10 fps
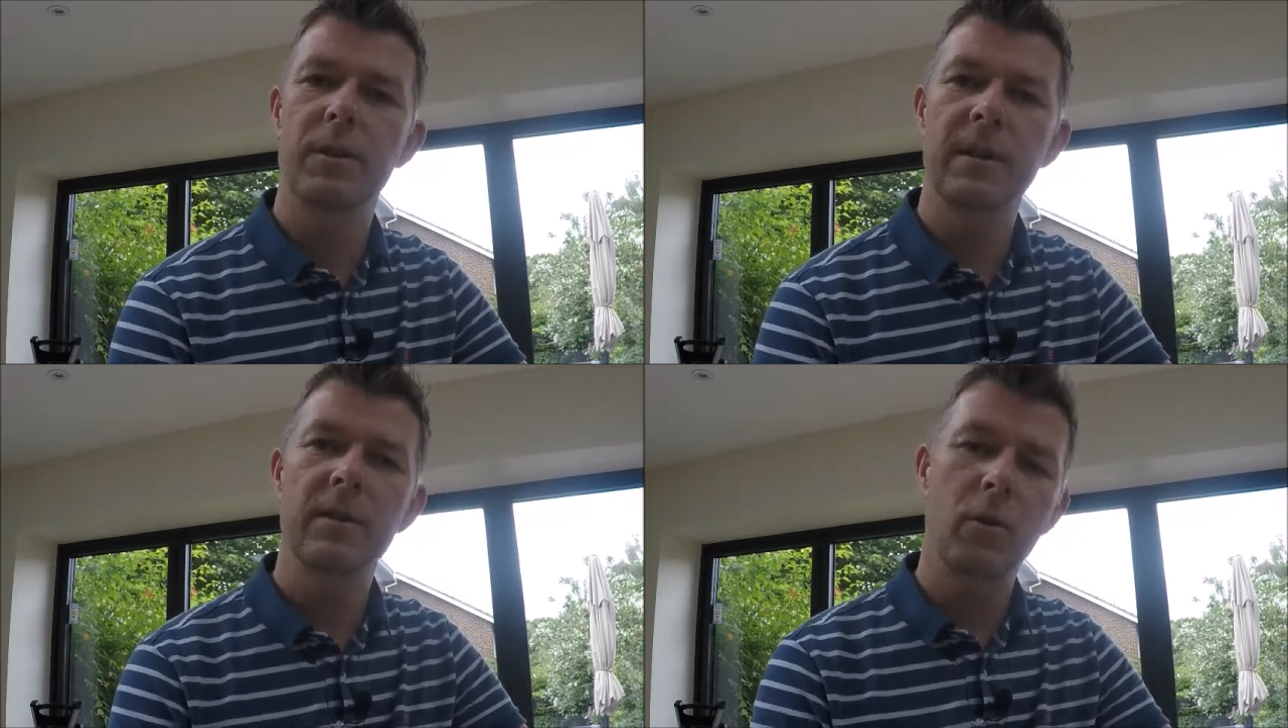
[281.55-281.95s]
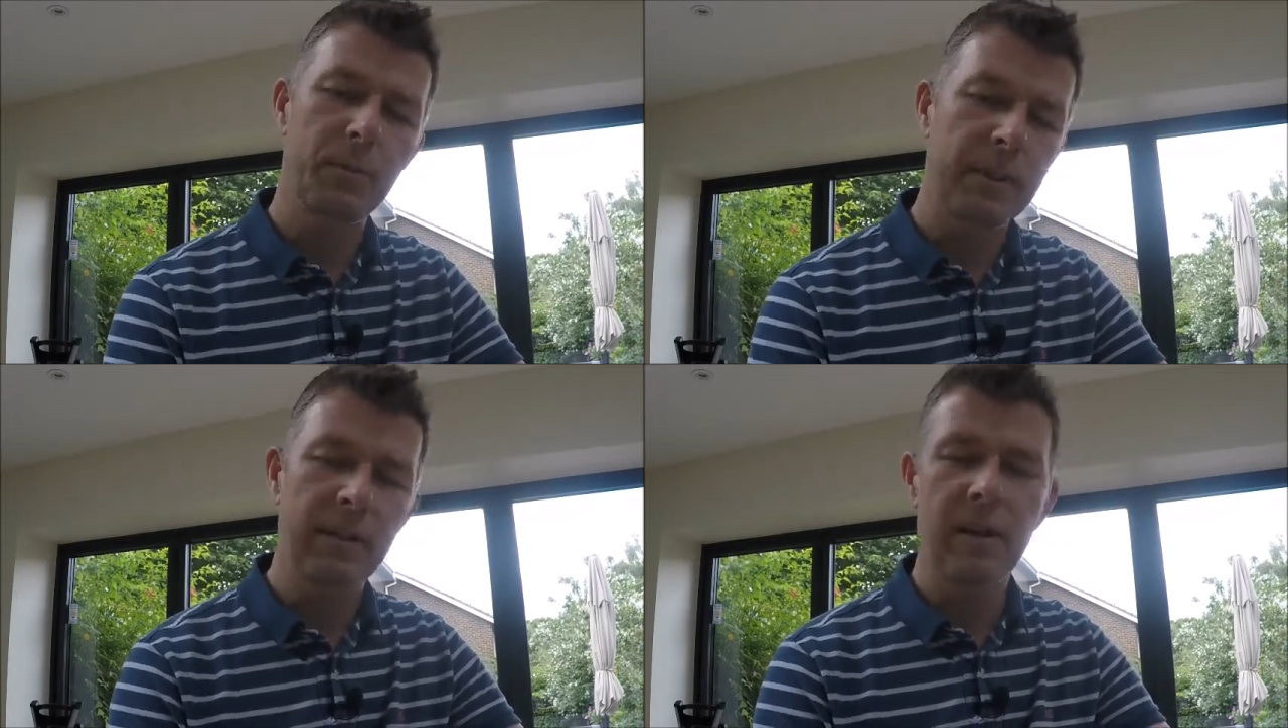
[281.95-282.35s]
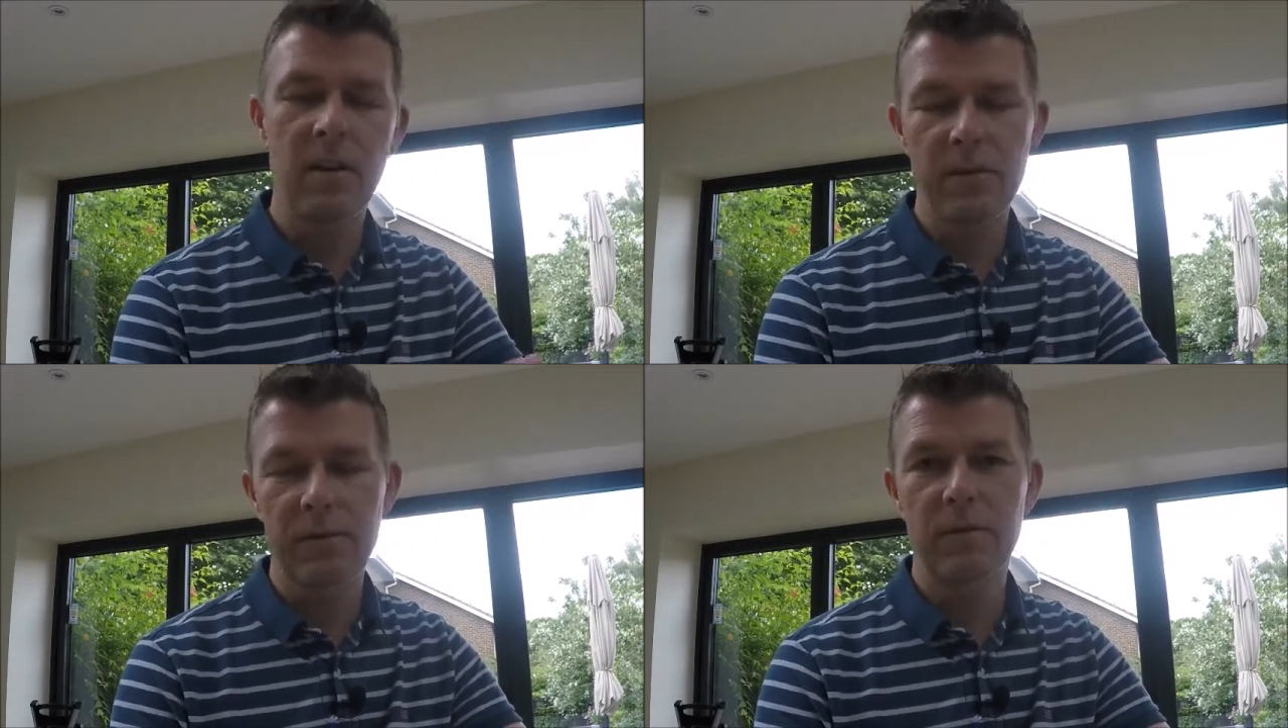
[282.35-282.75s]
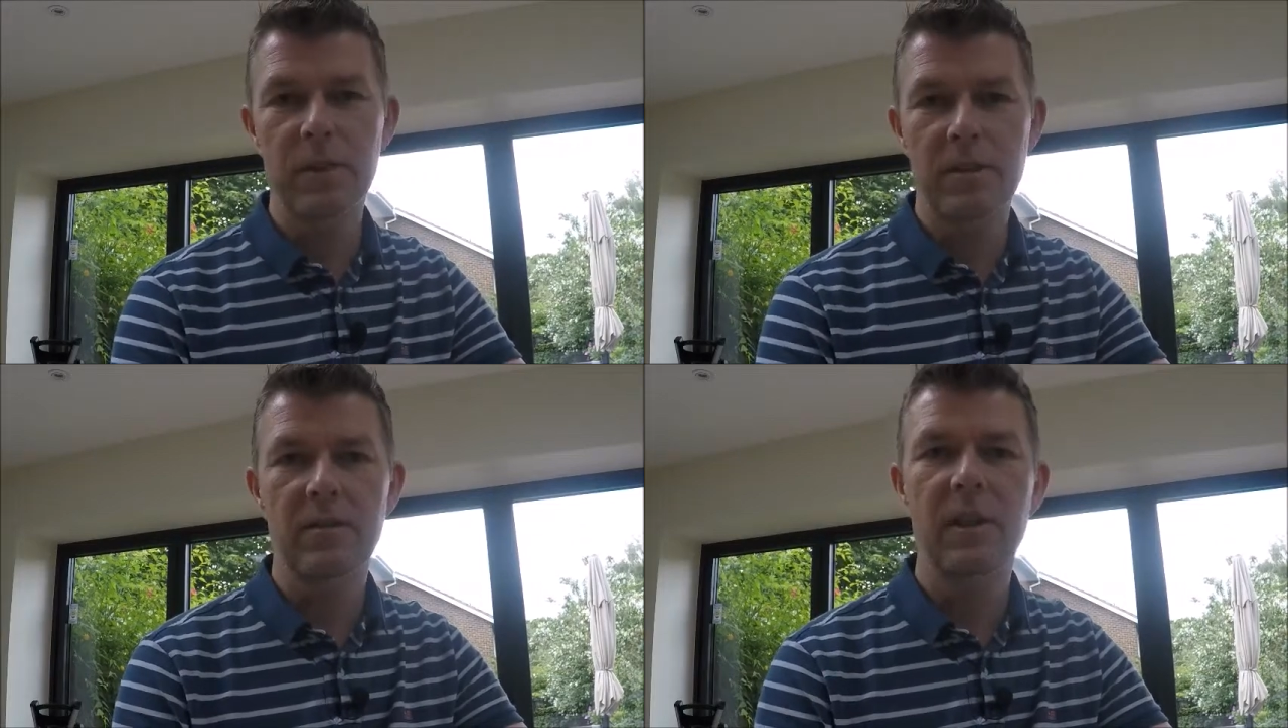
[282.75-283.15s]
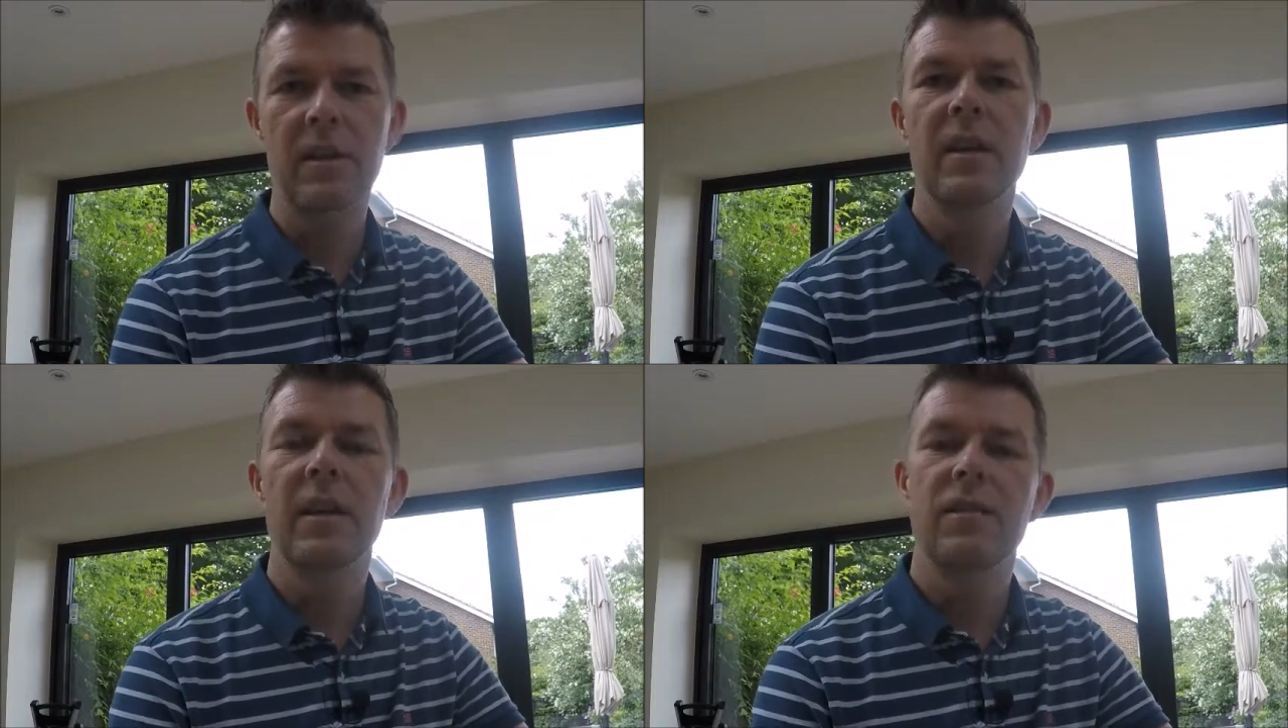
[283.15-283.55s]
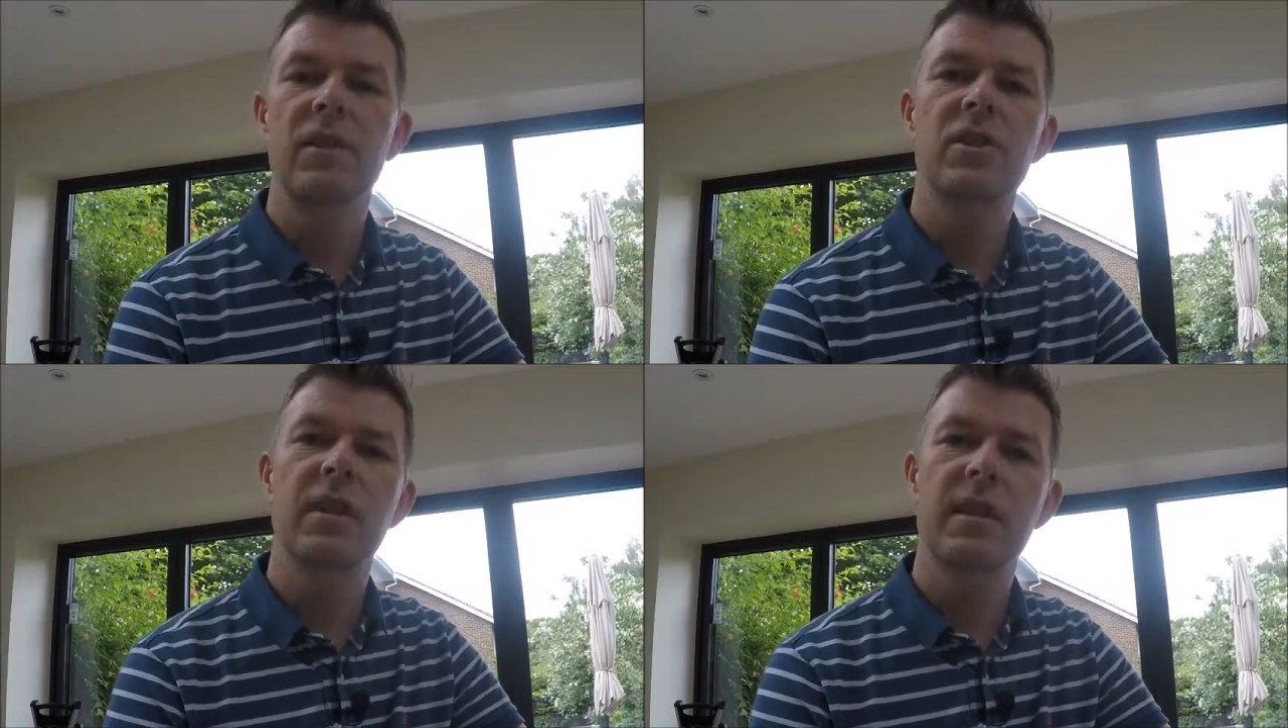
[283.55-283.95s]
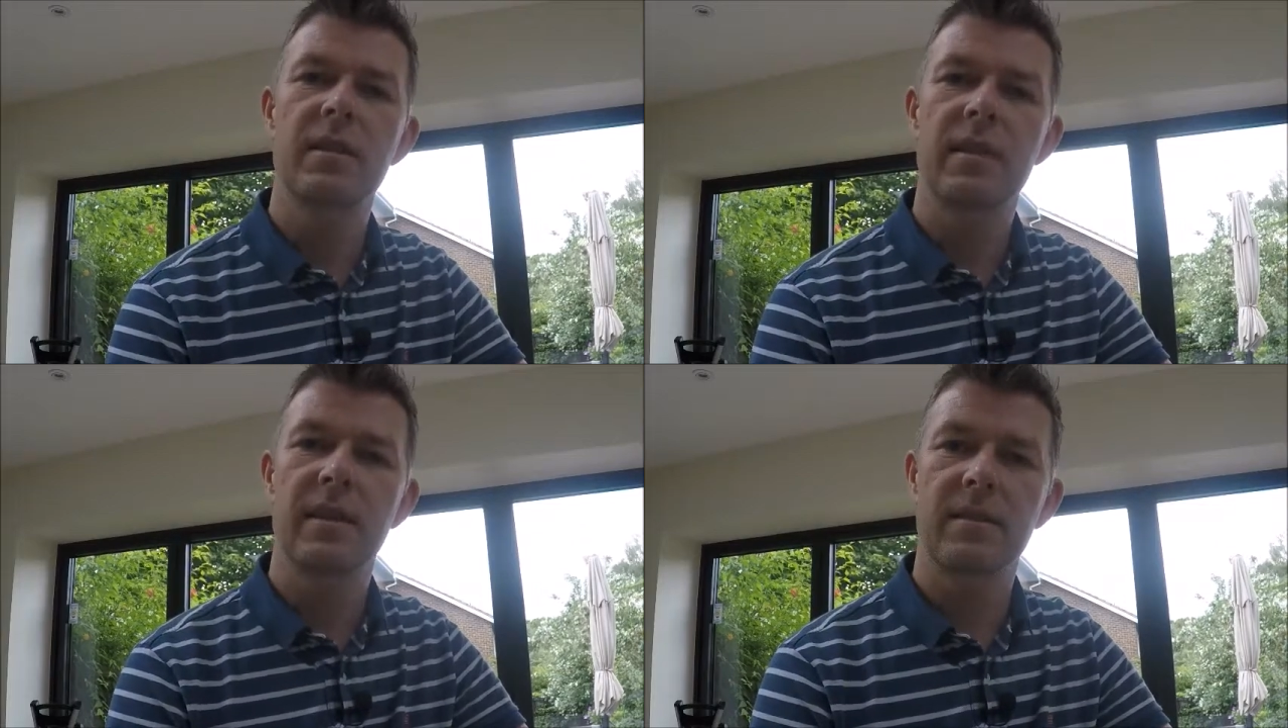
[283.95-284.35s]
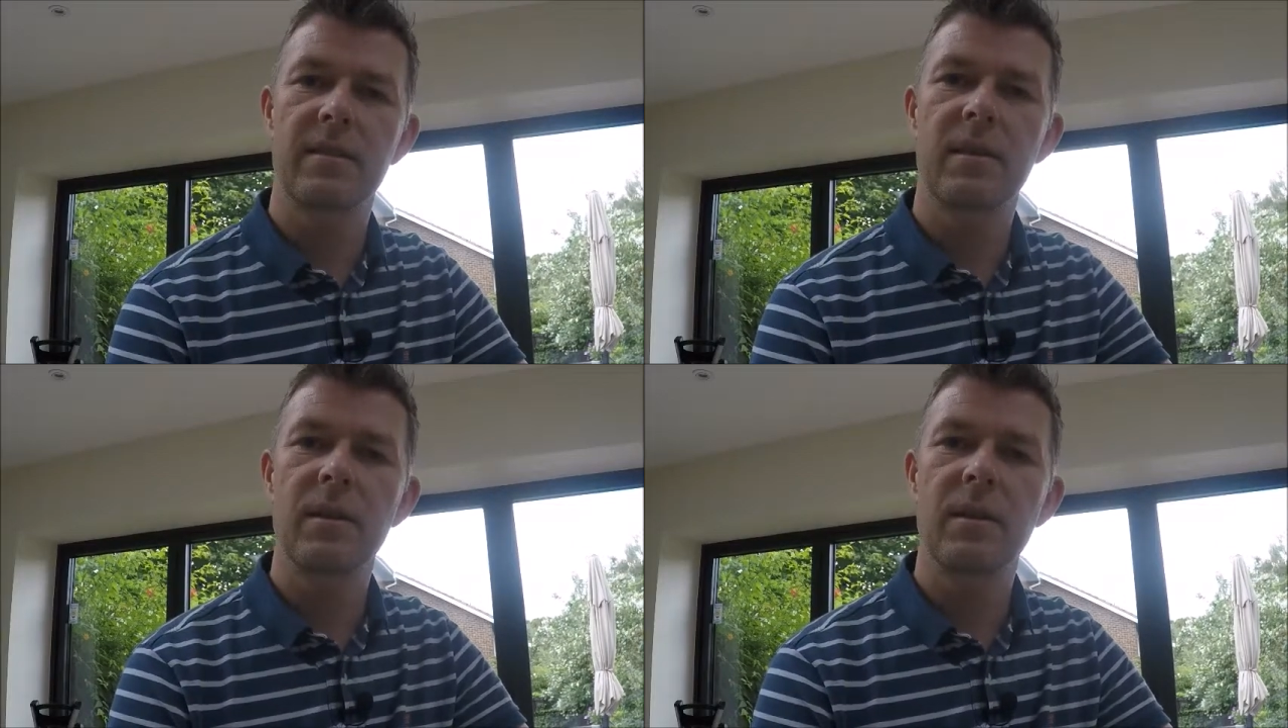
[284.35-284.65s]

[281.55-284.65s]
but then obviously afterwards we shared that